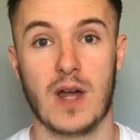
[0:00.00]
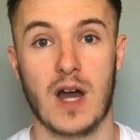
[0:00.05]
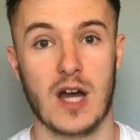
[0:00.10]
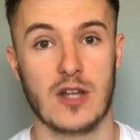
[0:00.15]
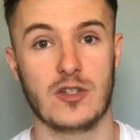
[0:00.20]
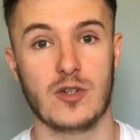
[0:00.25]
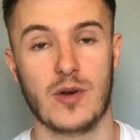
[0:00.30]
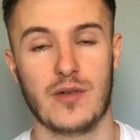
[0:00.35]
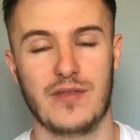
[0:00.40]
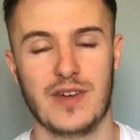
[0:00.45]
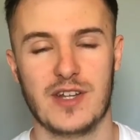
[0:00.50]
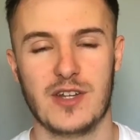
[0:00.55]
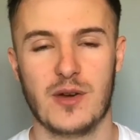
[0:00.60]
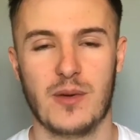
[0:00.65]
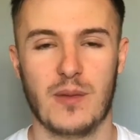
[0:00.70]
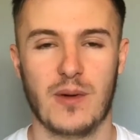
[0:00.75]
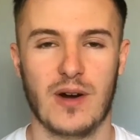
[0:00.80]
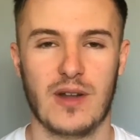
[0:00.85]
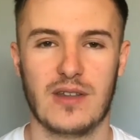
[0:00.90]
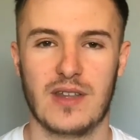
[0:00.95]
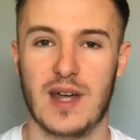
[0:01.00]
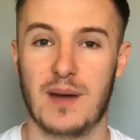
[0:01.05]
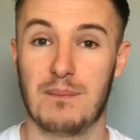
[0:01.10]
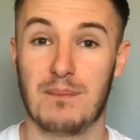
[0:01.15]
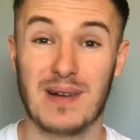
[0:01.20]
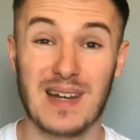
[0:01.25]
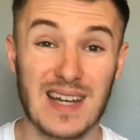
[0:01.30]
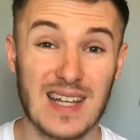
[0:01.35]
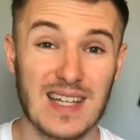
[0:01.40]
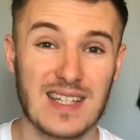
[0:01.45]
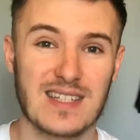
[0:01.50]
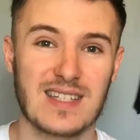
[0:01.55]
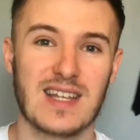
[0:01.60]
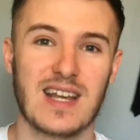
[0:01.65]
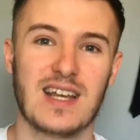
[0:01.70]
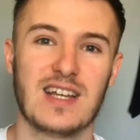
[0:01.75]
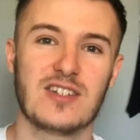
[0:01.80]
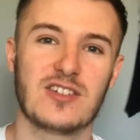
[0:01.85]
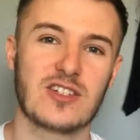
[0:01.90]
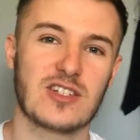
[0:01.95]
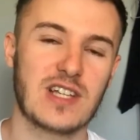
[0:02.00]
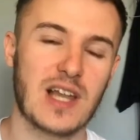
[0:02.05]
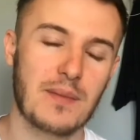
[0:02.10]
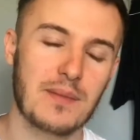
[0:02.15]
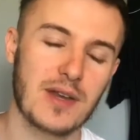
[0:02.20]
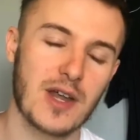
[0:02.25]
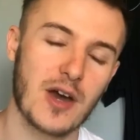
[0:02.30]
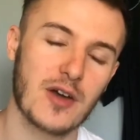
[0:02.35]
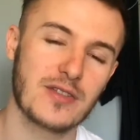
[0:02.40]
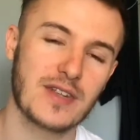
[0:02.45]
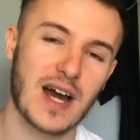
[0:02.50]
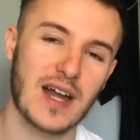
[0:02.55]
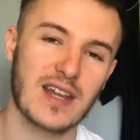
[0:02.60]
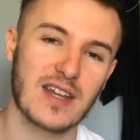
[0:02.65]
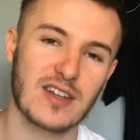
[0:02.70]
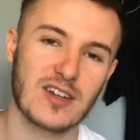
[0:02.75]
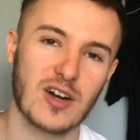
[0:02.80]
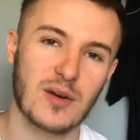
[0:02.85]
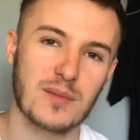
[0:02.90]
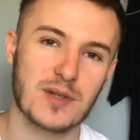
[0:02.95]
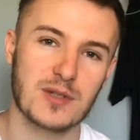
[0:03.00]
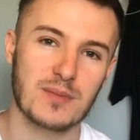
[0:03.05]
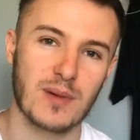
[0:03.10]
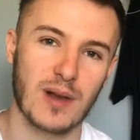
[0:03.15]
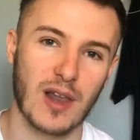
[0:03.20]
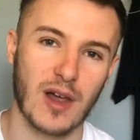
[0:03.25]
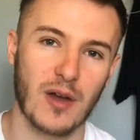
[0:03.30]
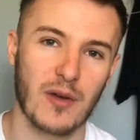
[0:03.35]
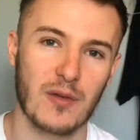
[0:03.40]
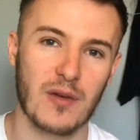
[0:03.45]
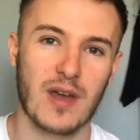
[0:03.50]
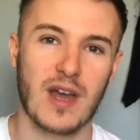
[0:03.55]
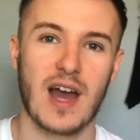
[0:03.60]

do a video on, then please just let me know down in the comments below,